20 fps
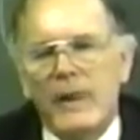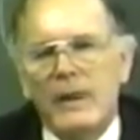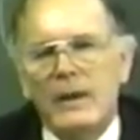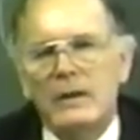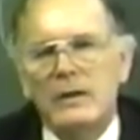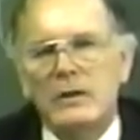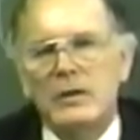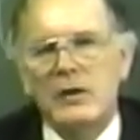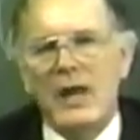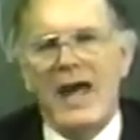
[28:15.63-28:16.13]

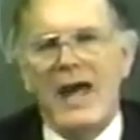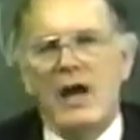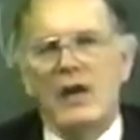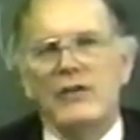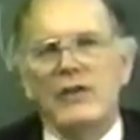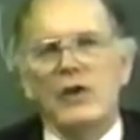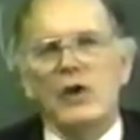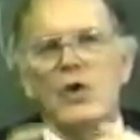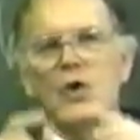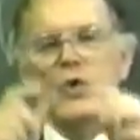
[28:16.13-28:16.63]
Now,
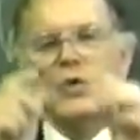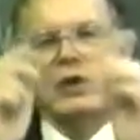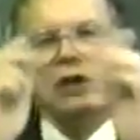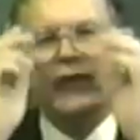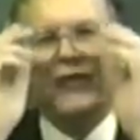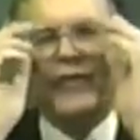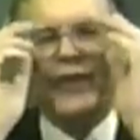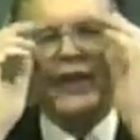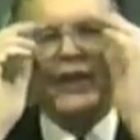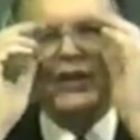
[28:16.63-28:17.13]
the only
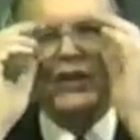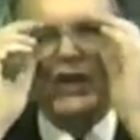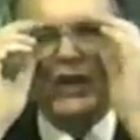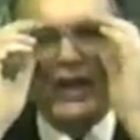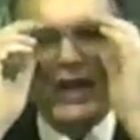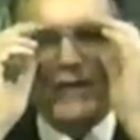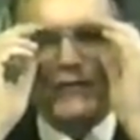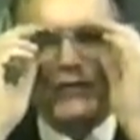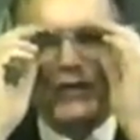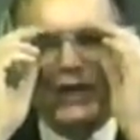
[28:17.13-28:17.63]
thing
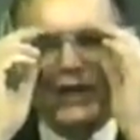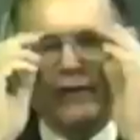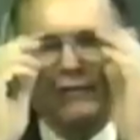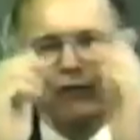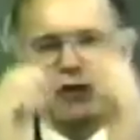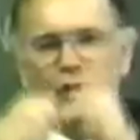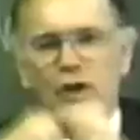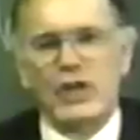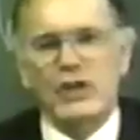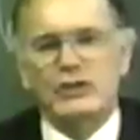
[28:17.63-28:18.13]
left then
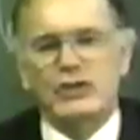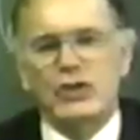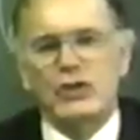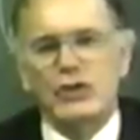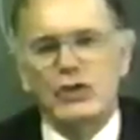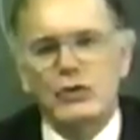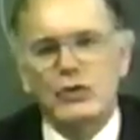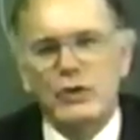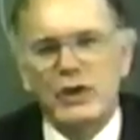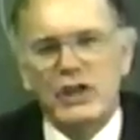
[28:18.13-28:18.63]
for us to
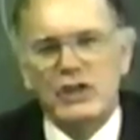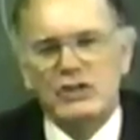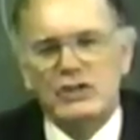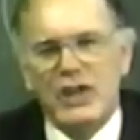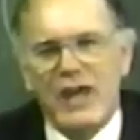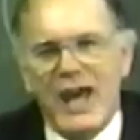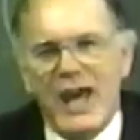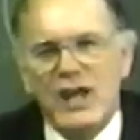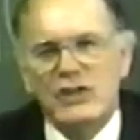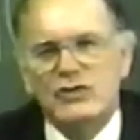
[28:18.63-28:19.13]
do is to
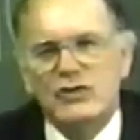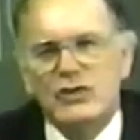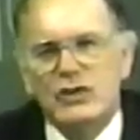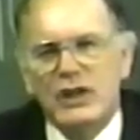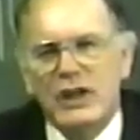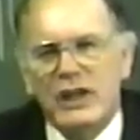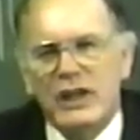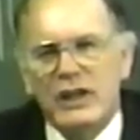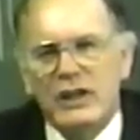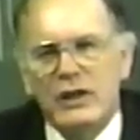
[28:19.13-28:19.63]

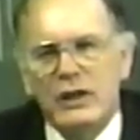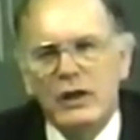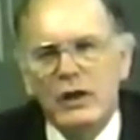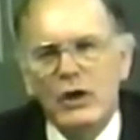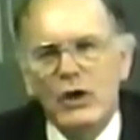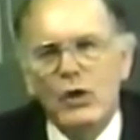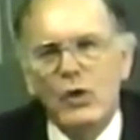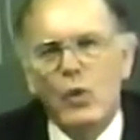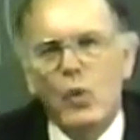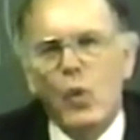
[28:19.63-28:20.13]
ascertain
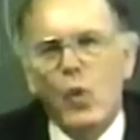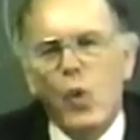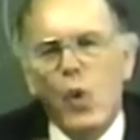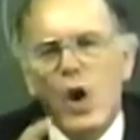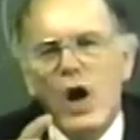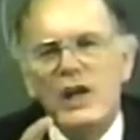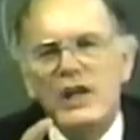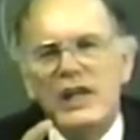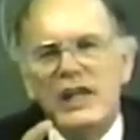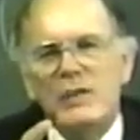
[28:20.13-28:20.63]

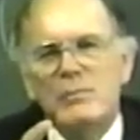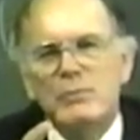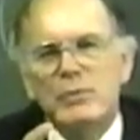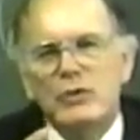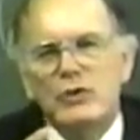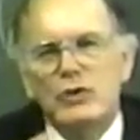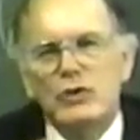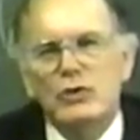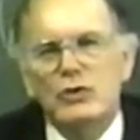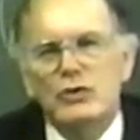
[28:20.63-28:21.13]
what it
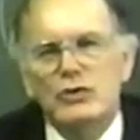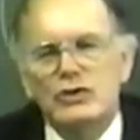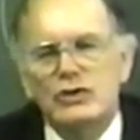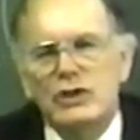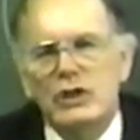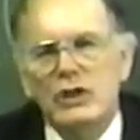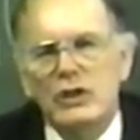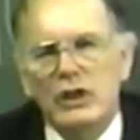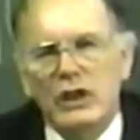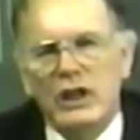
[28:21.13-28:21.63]
produced
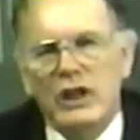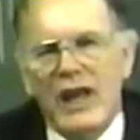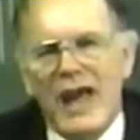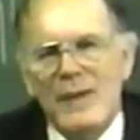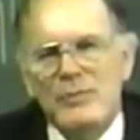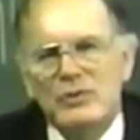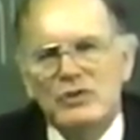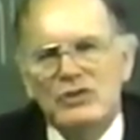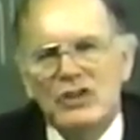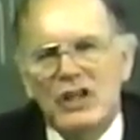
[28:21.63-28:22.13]
in
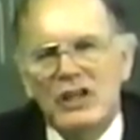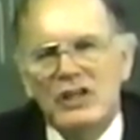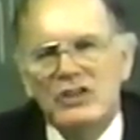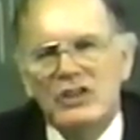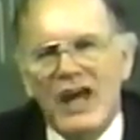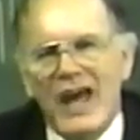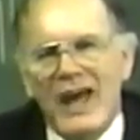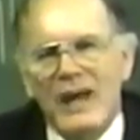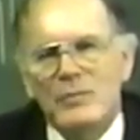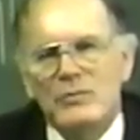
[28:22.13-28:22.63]
apostolic
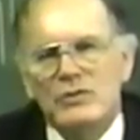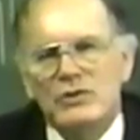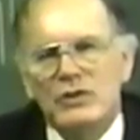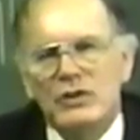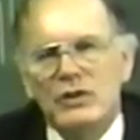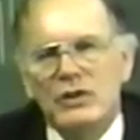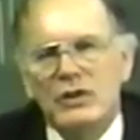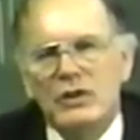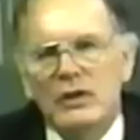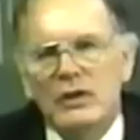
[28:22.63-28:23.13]
times.
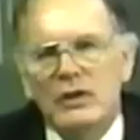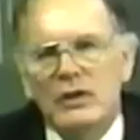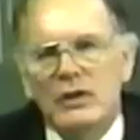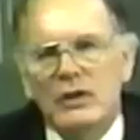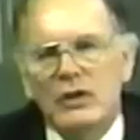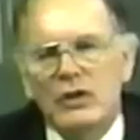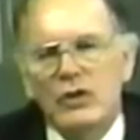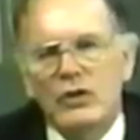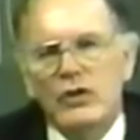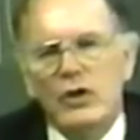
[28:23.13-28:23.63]

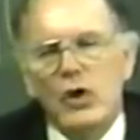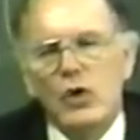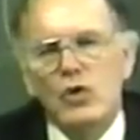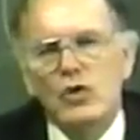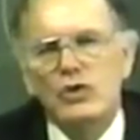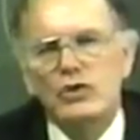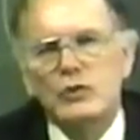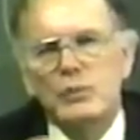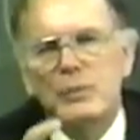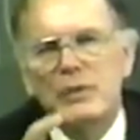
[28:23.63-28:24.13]

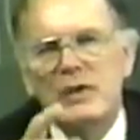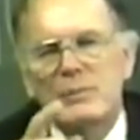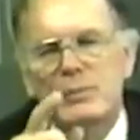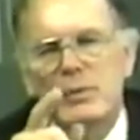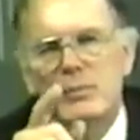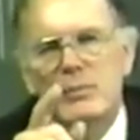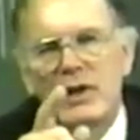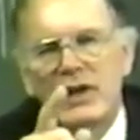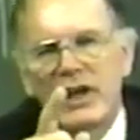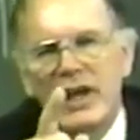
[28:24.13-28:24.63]
Those people
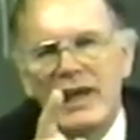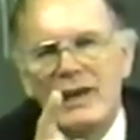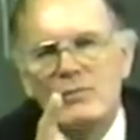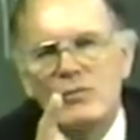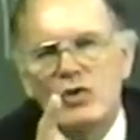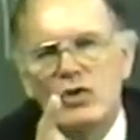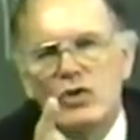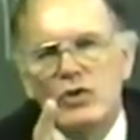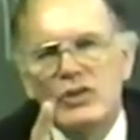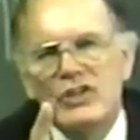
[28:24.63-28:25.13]
became
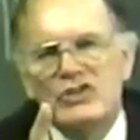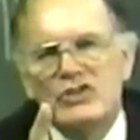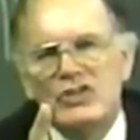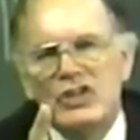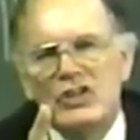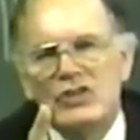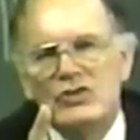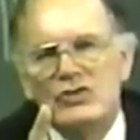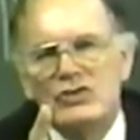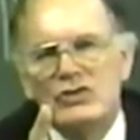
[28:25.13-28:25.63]

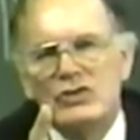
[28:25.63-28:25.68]
Christians.